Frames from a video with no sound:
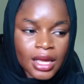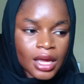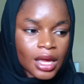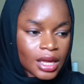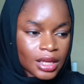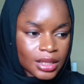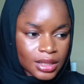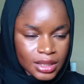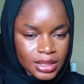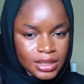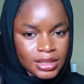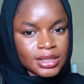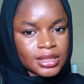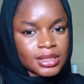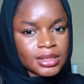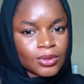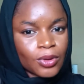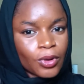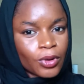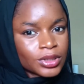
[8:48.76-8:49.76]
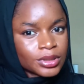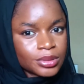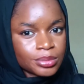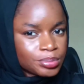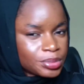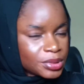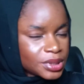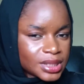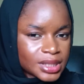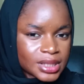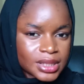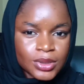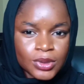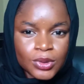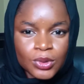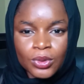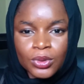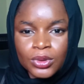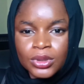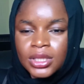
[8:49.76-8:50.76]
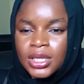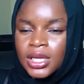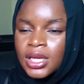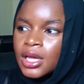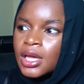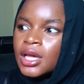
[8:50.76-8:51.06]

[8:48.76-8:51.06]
A things or the B things done.